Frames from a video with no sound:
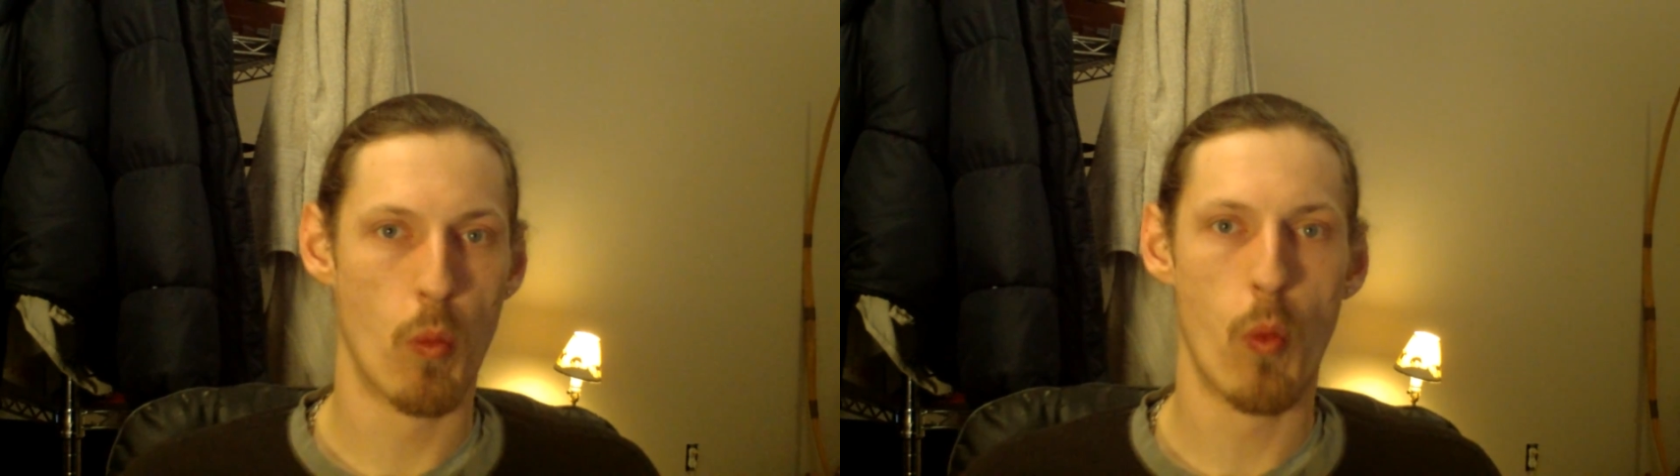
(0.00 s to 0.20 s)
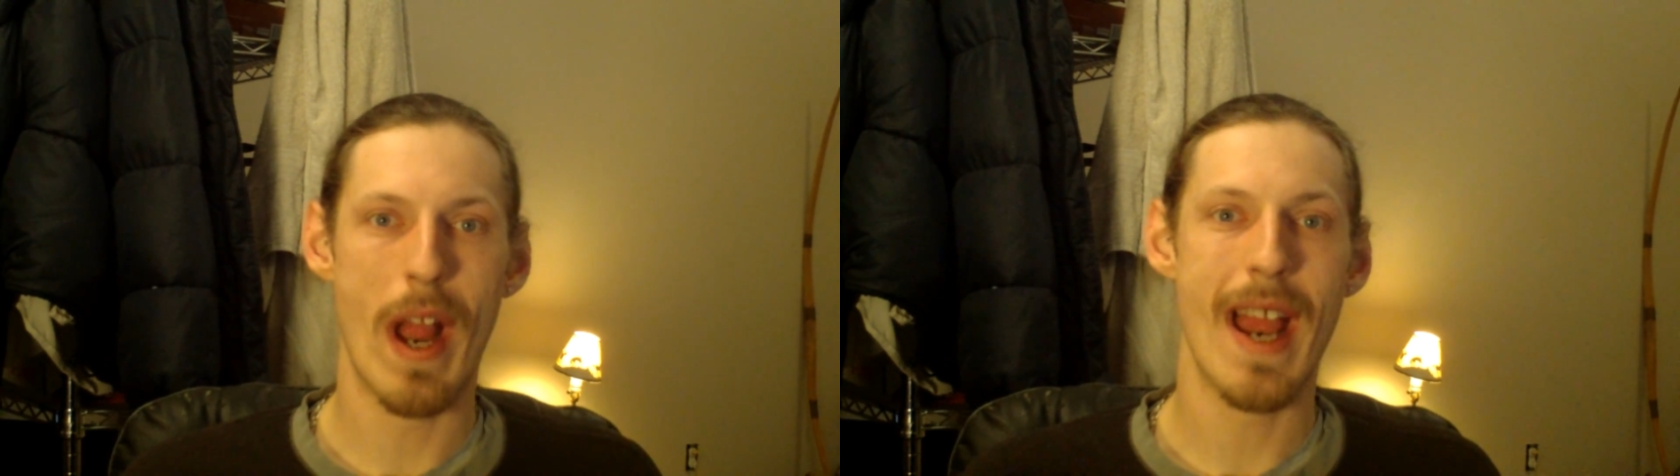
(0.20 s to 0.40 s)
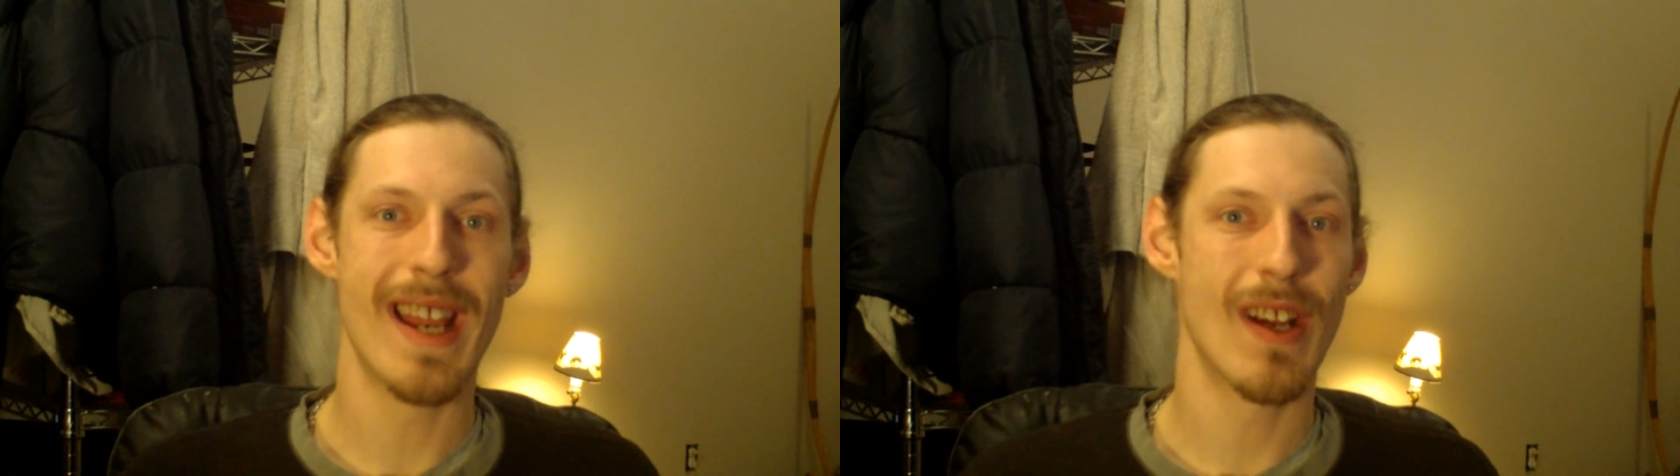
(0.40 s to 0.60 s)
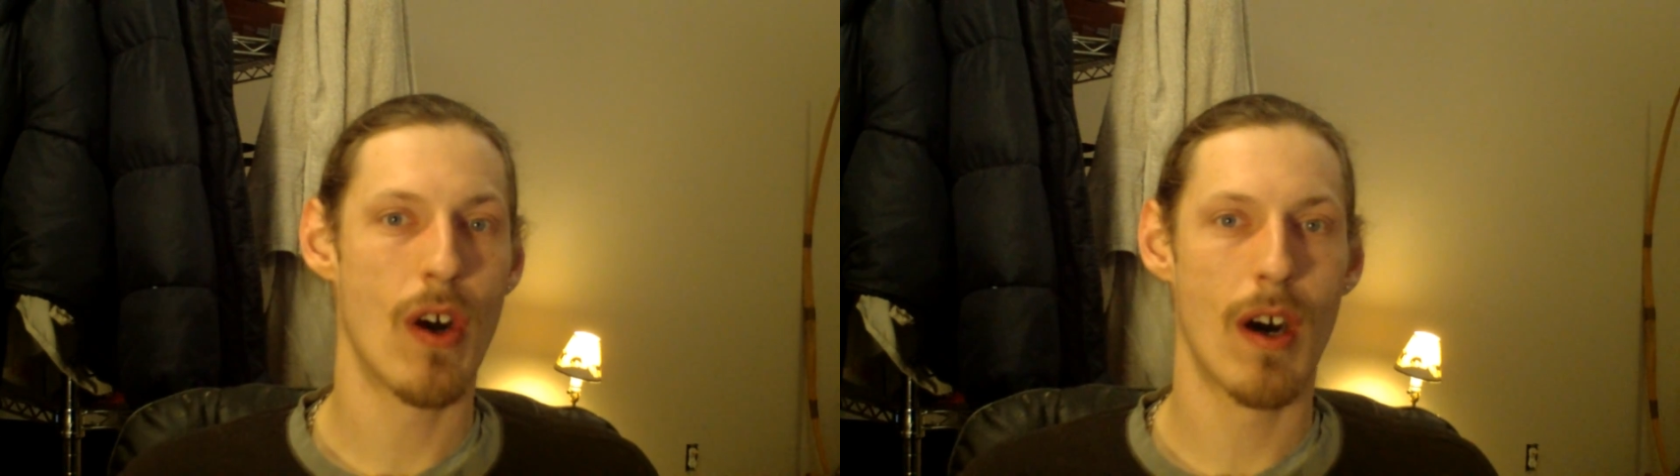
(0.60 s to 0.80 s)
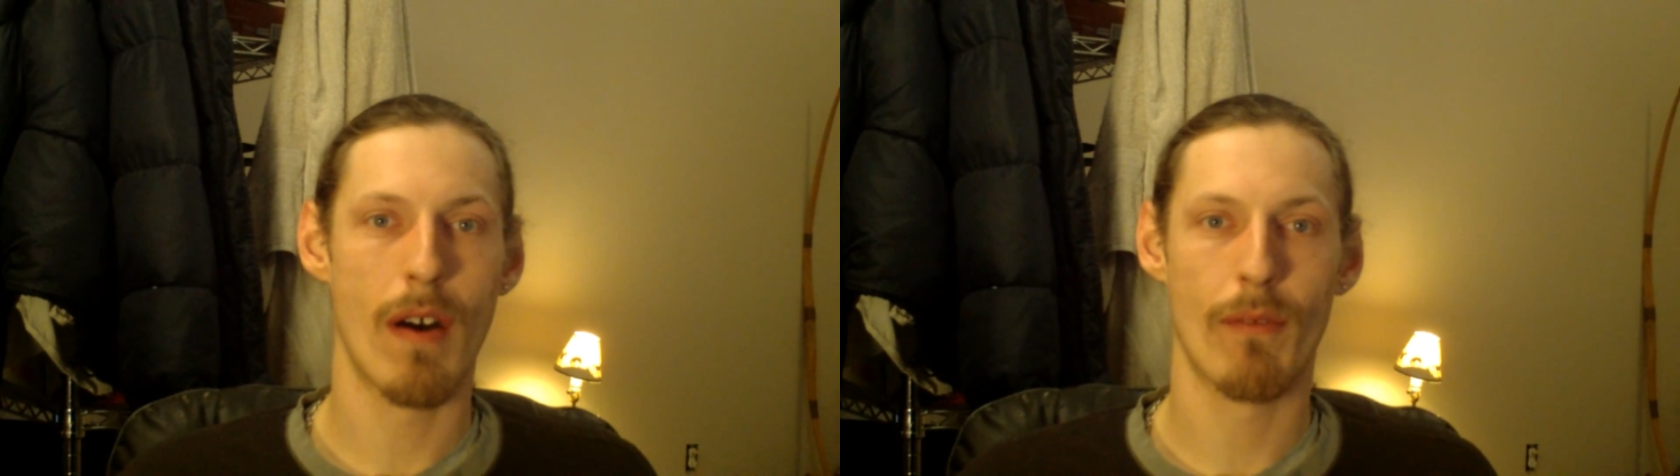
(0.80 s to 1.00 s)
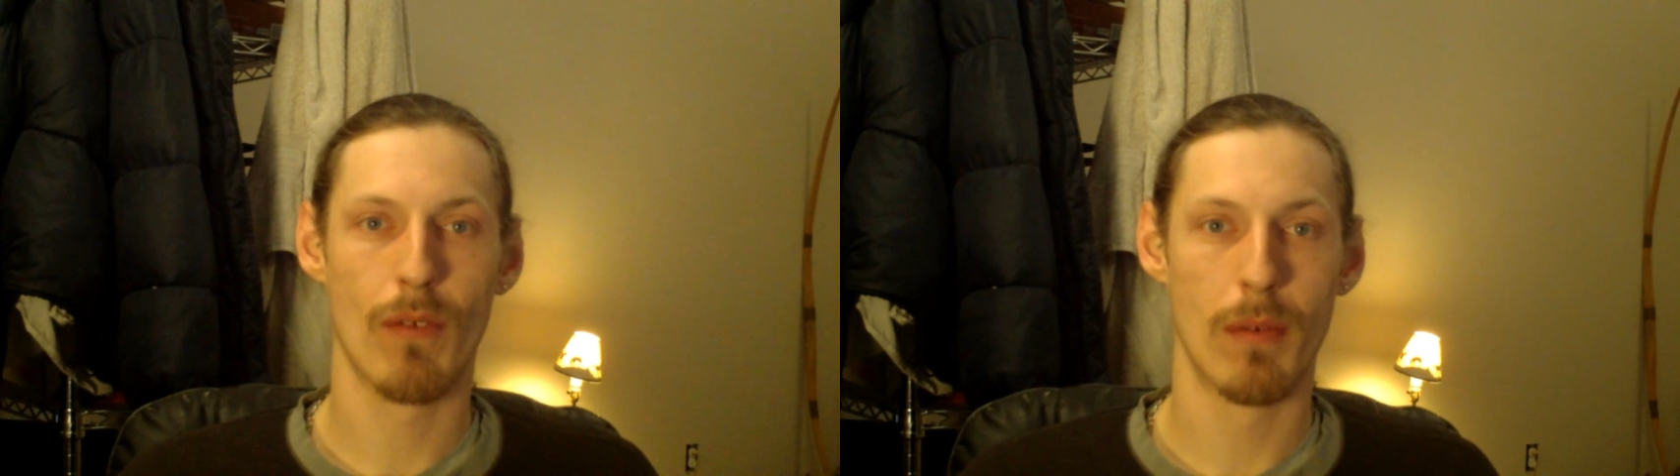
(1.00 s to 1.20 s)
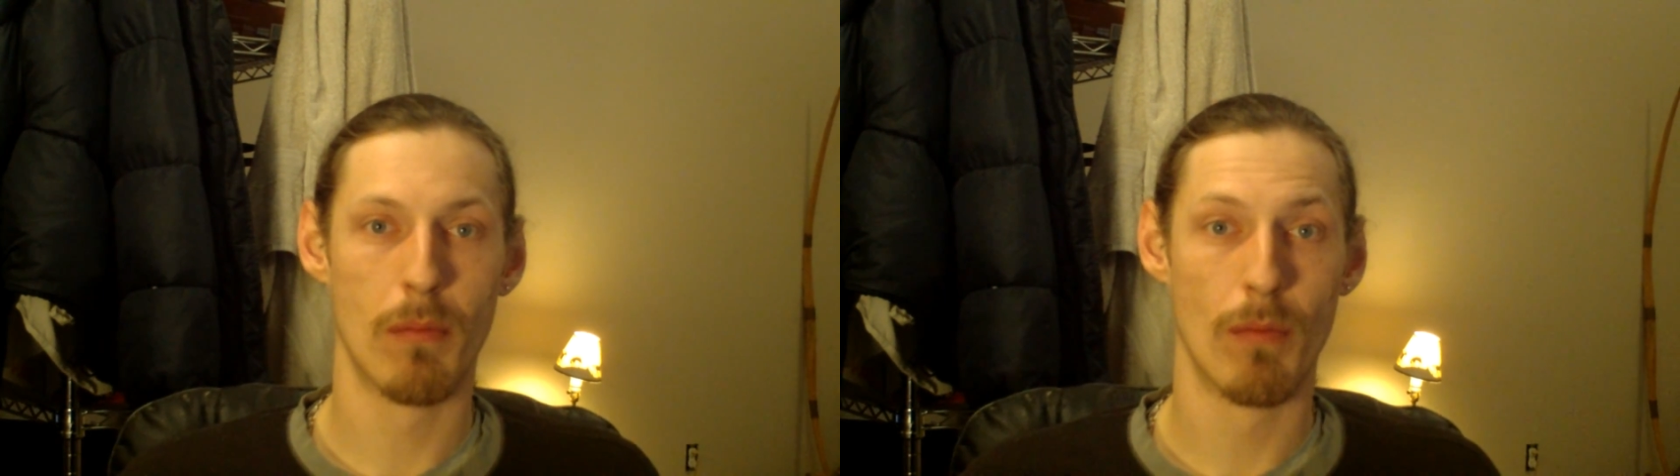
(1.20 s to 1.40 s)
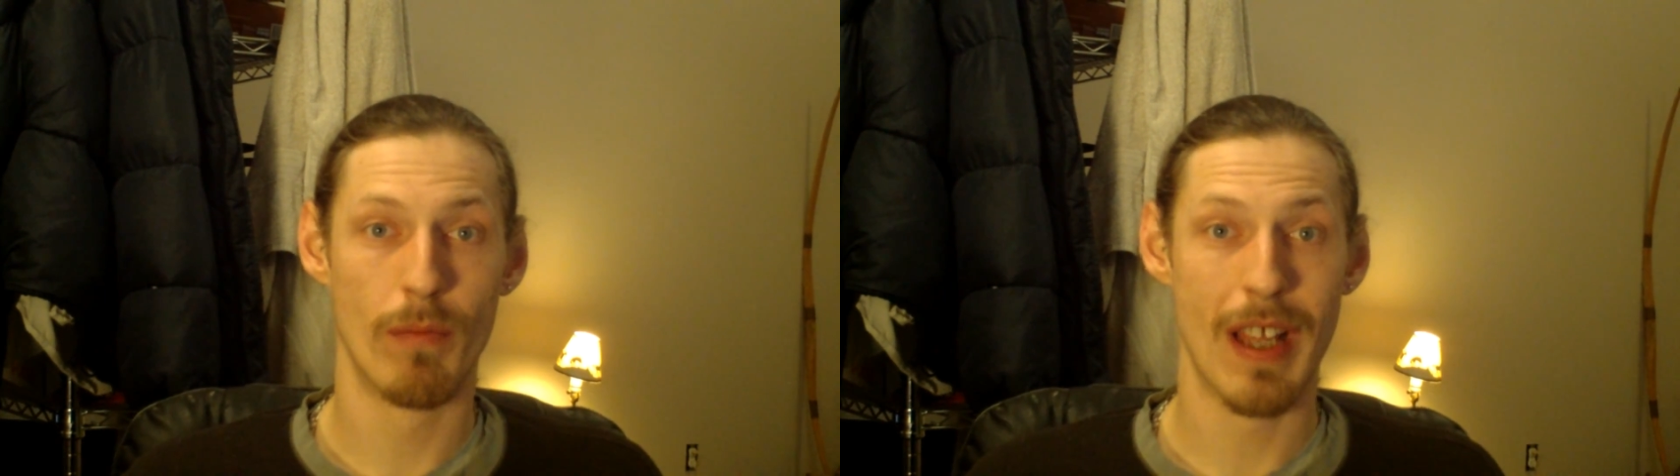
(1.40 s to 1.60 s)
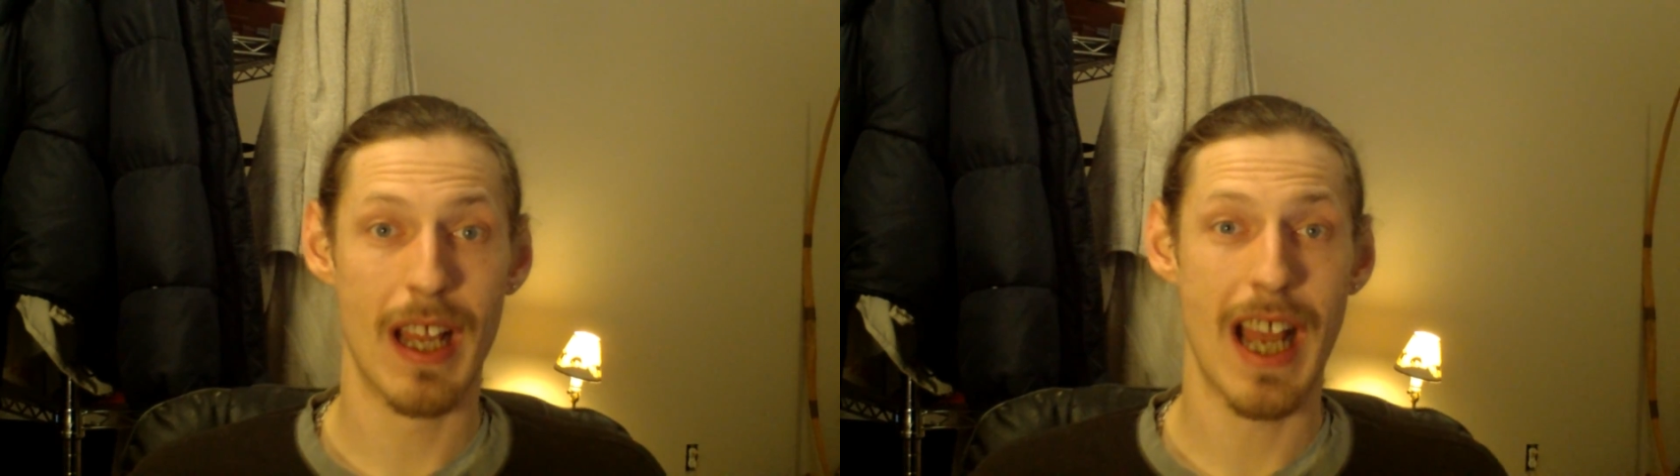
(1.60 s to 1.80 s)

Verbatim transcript: way off from